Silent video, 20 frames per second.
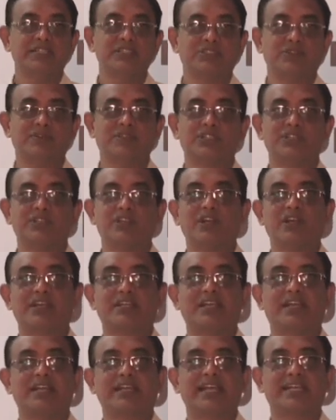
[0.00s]
So you should not
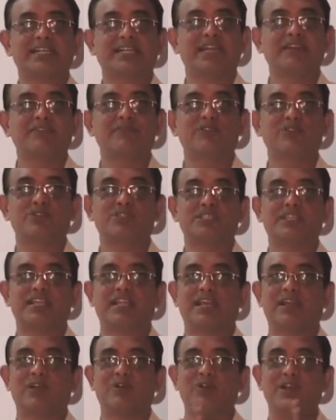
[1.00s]
get confused. There
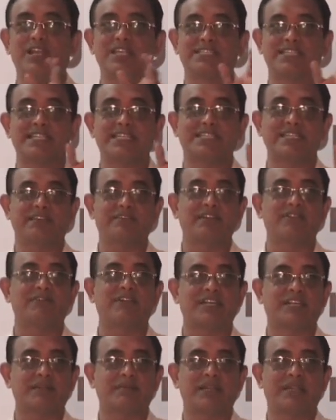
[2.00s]
are only C7
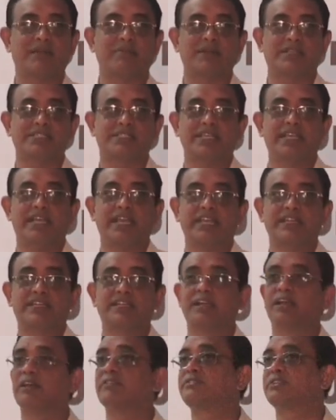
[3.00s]
vertebrae but C8
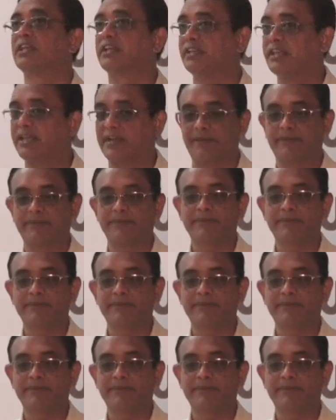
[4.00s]
nerves are there.